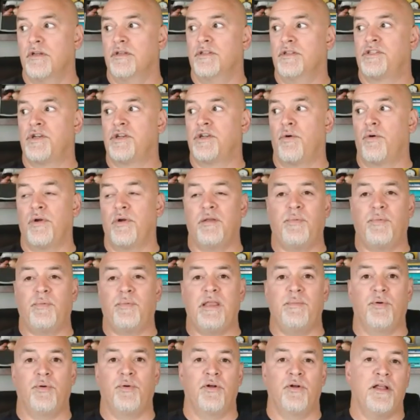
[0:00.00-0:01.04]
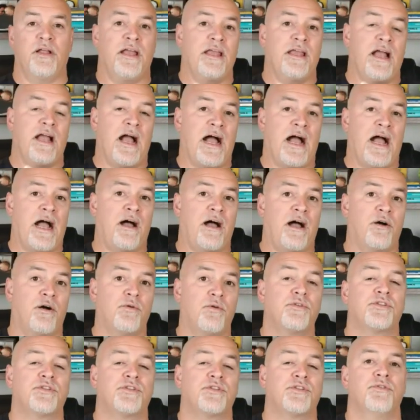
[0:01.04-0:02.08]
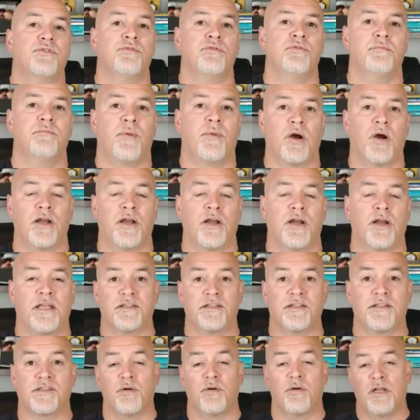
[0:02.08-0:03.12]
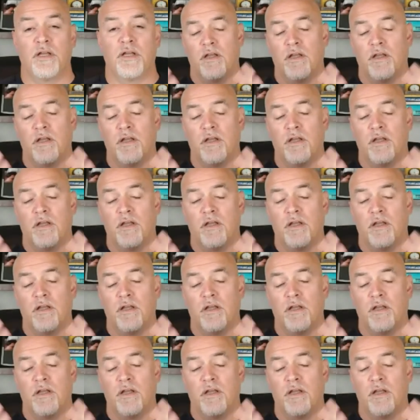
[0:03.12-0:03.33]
showing people a how-to market. So